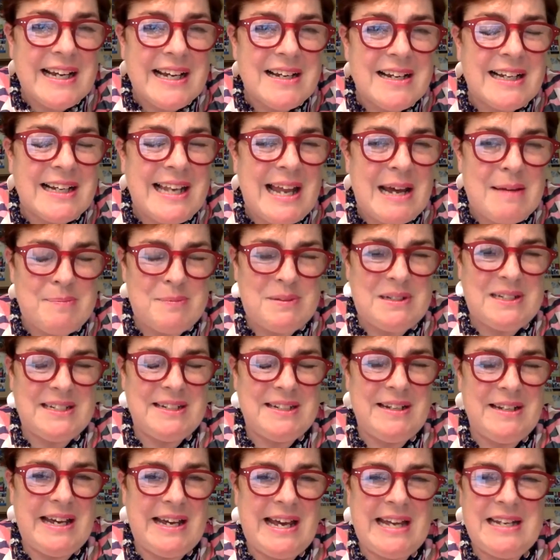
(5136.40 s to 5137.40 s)
clapped,
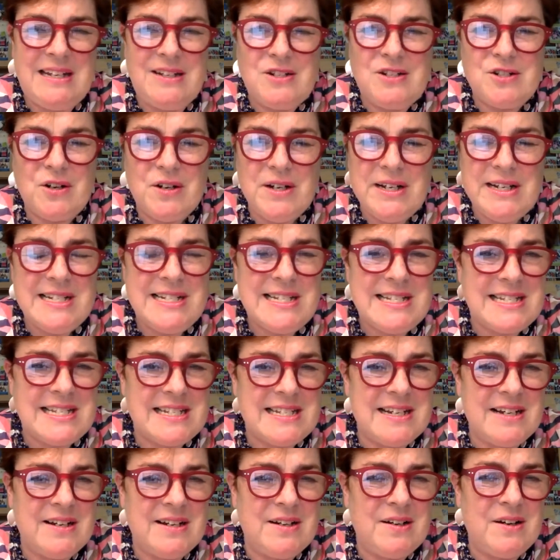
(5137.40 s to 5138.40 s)
and Joy
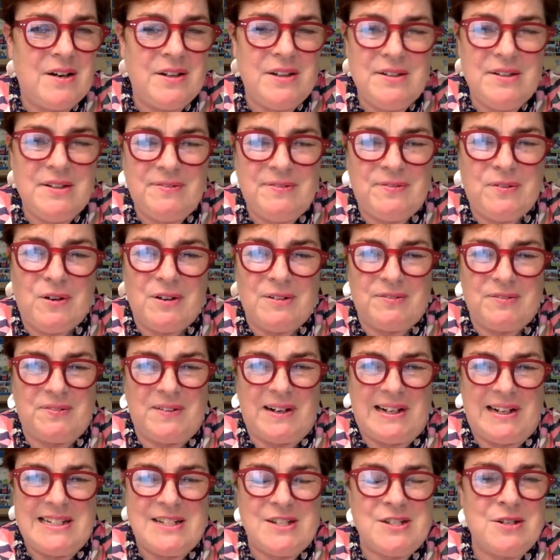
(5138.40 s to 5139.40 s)
is on the
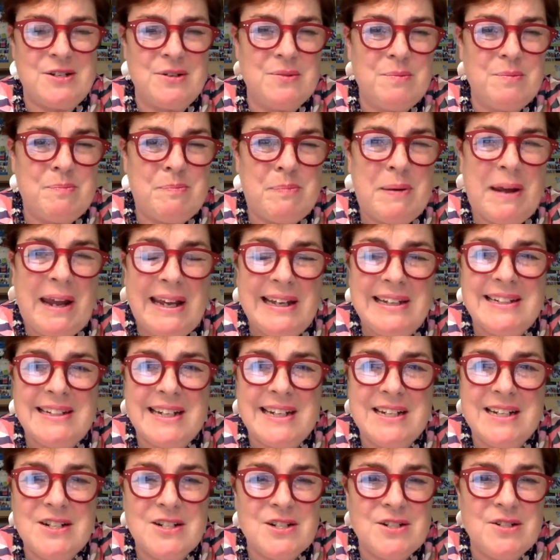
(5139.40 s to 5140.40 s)
forefront. So pay
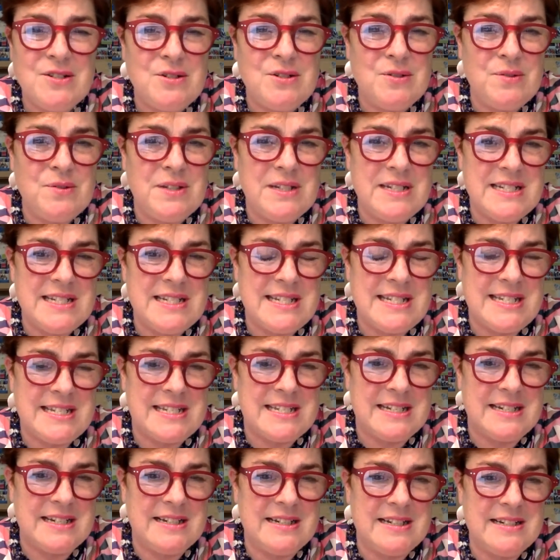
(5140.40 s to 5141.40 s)
attention to this,
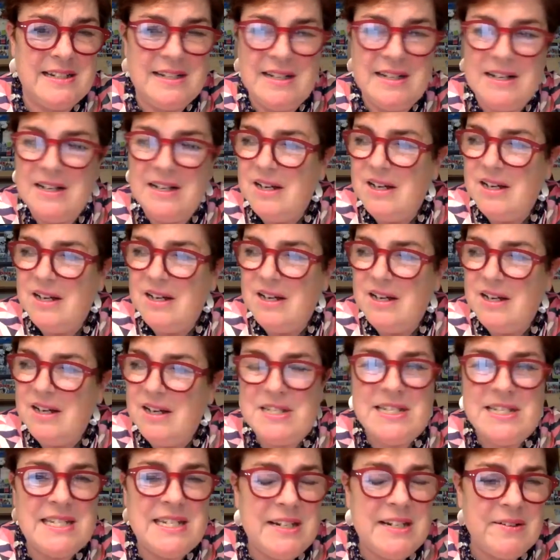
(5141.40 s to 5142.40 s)
to the
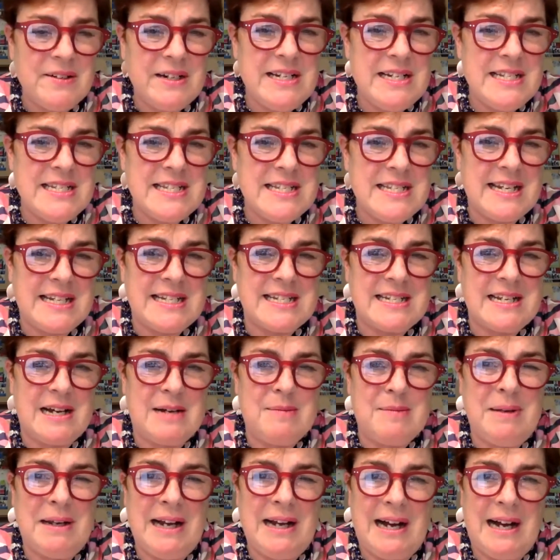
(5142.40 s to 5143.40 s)
series that's
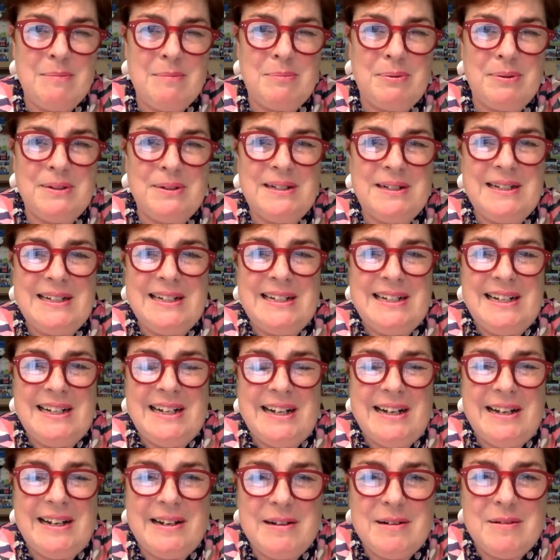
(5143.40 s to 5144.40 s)
coming up.
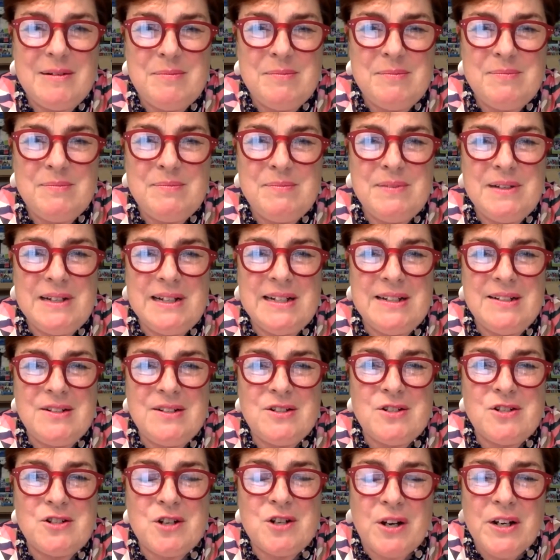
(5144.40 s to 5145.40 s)

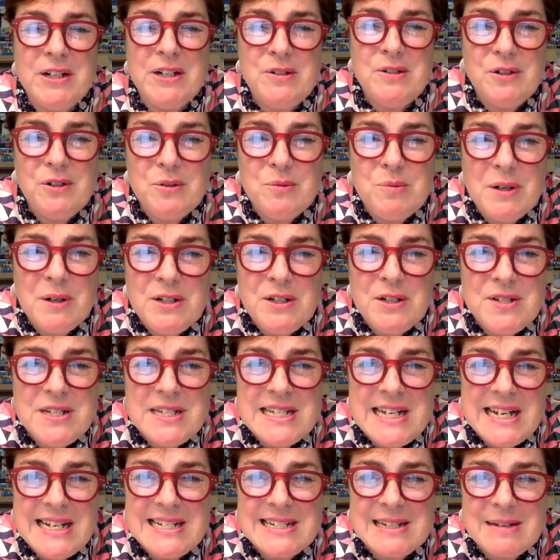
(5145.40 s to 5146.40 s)
Joy, do you want to
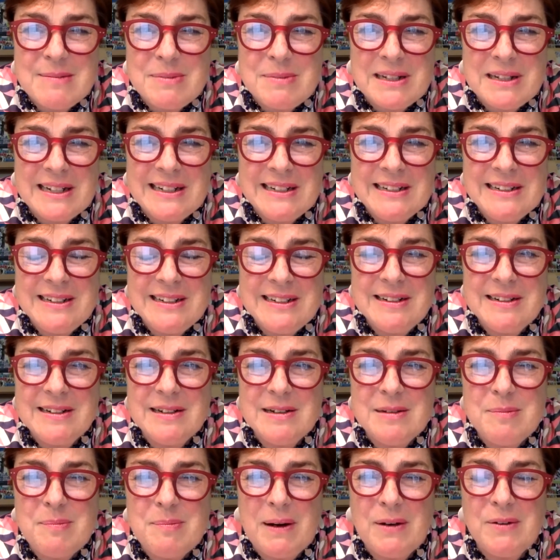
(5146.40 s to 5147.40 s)
say something
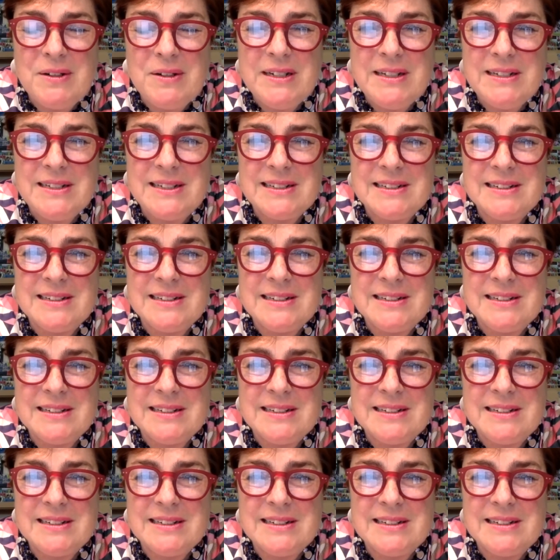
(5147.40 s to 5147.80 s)
about it?